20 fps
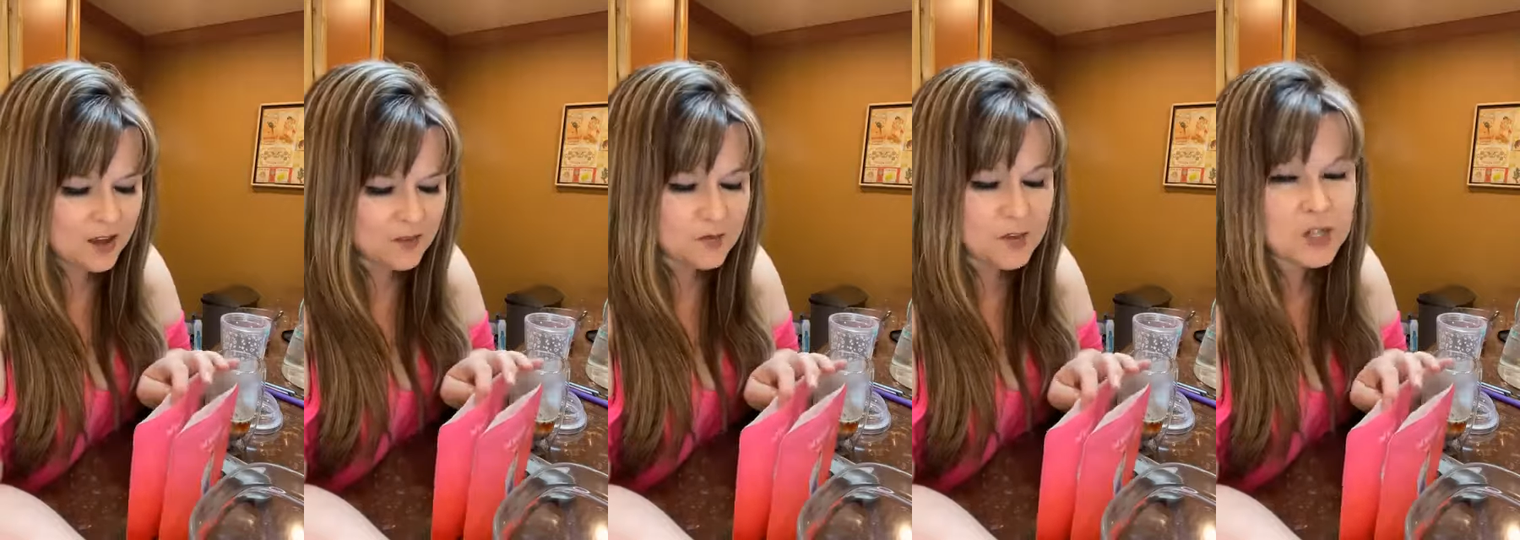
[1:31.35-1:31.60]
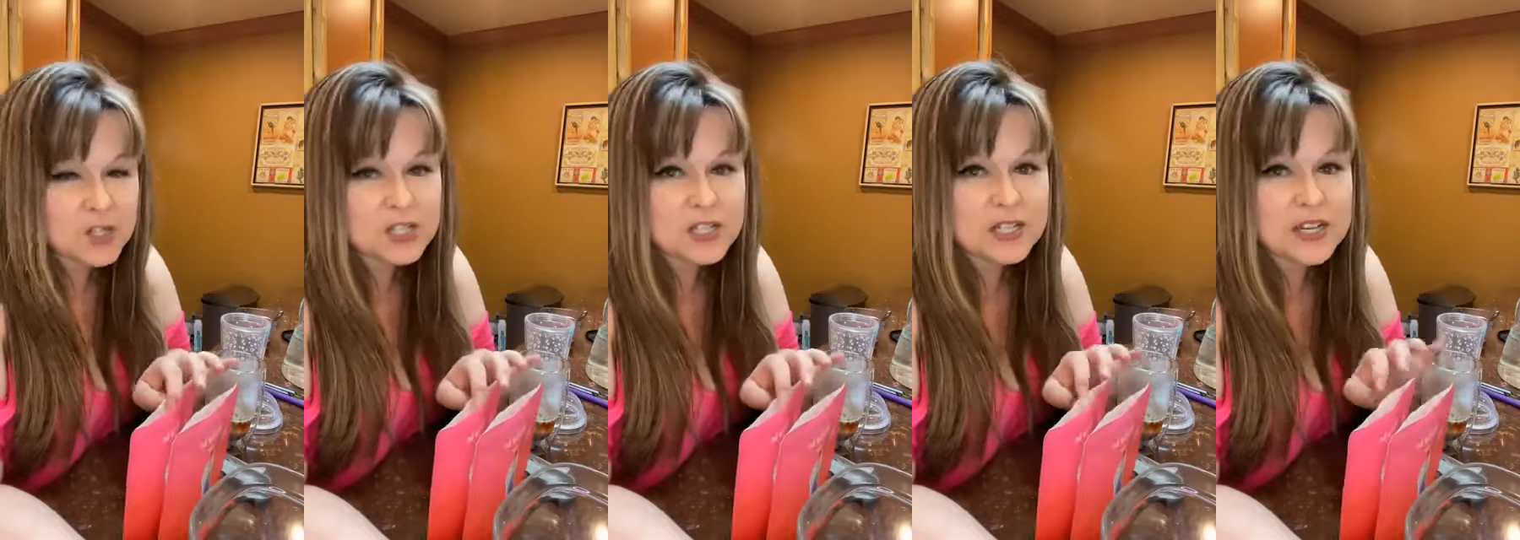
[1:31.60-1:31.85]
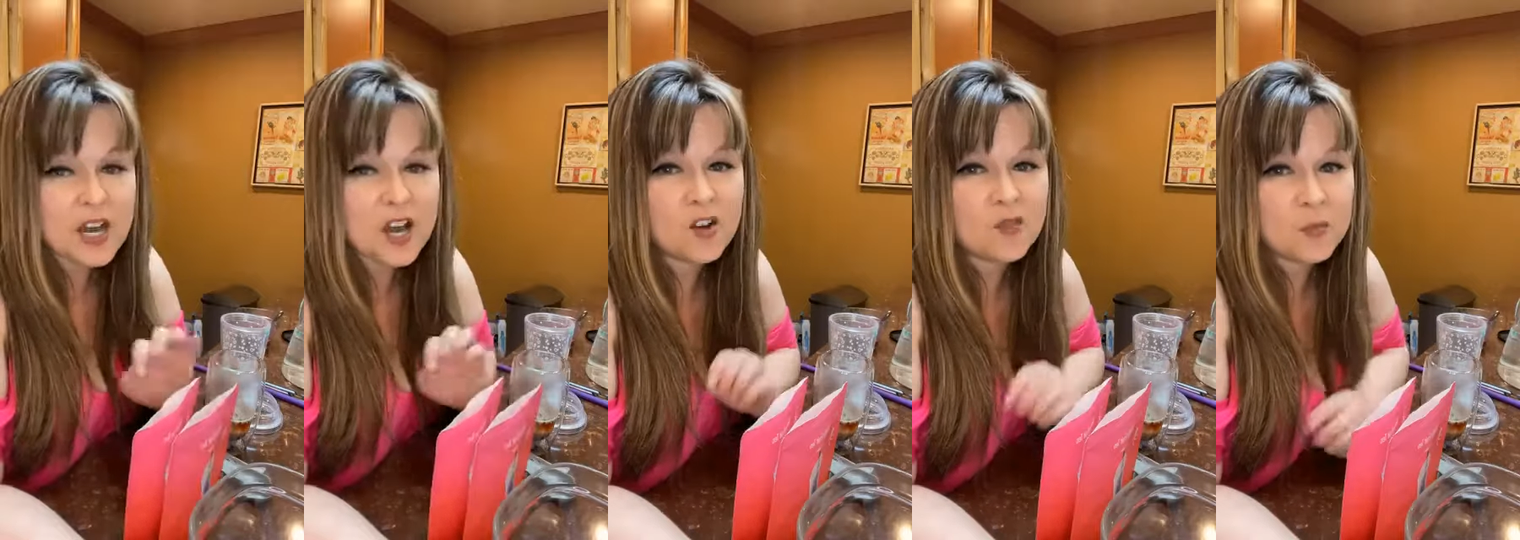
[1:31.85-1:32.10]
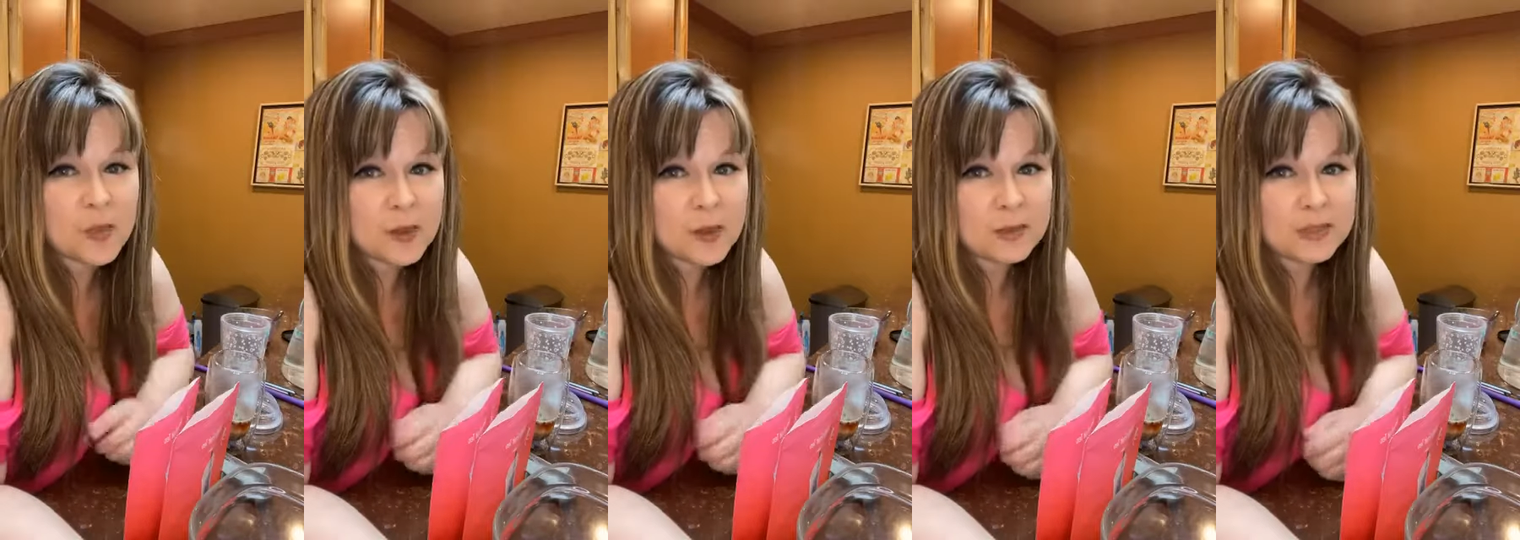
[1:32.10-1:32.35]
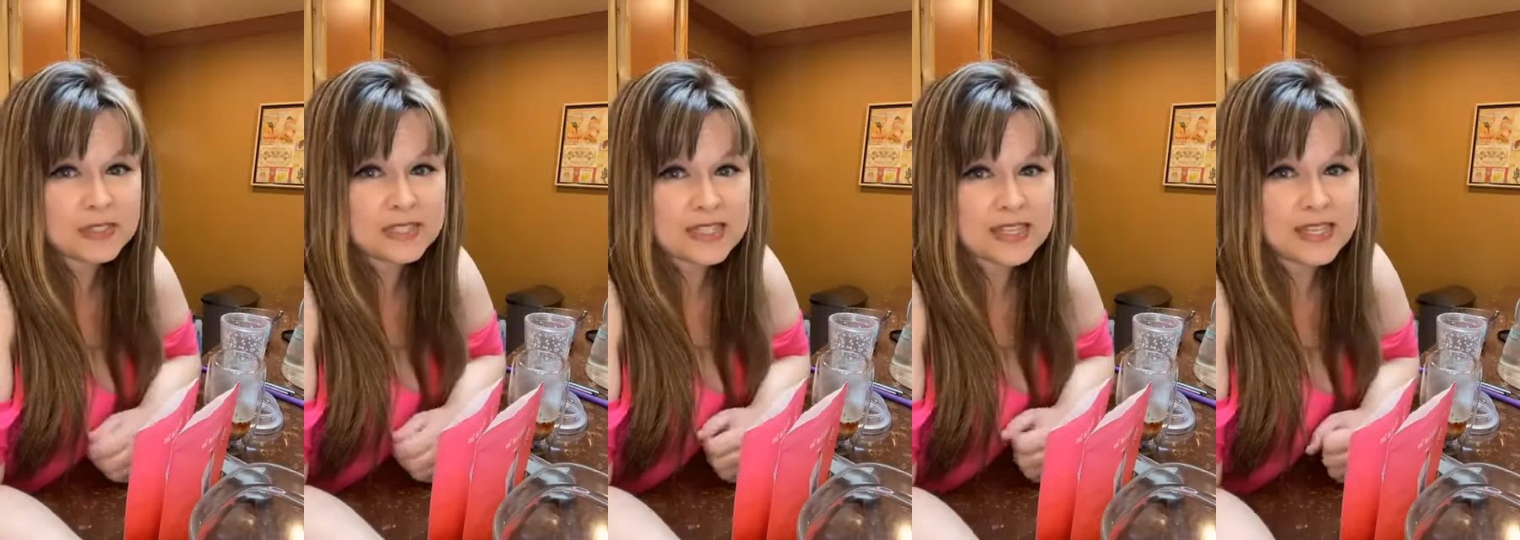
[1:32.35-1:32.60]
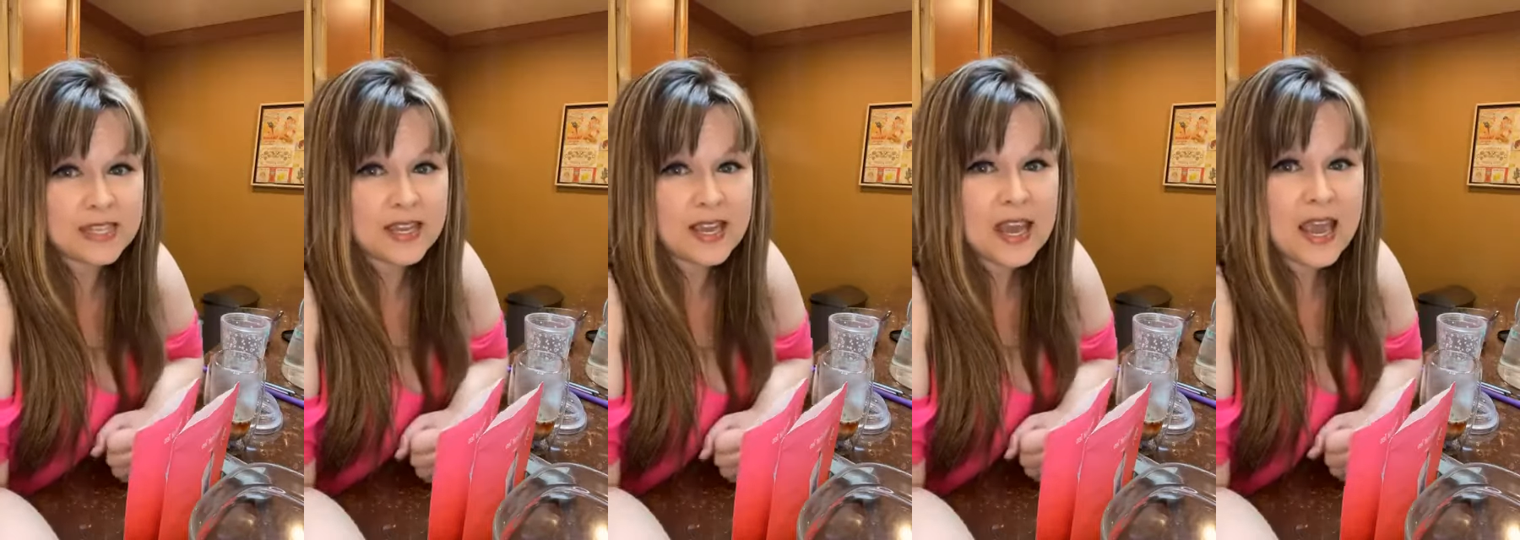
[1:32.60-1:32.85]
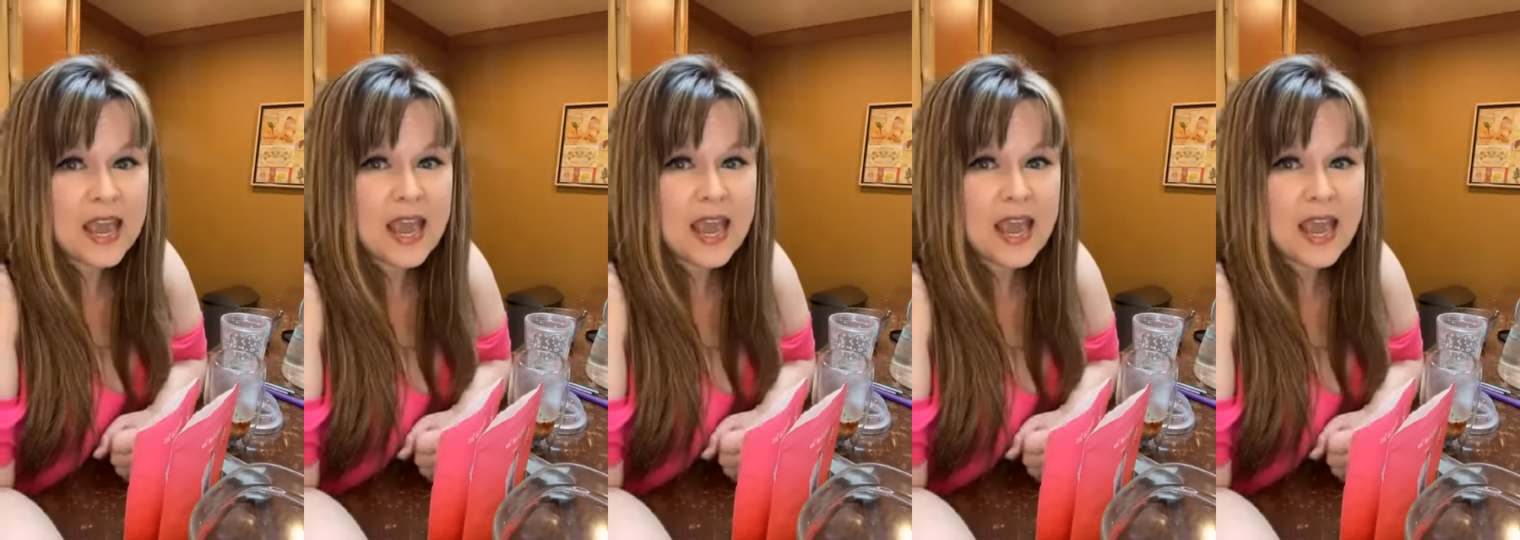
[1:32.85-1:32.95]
version of bubble tea.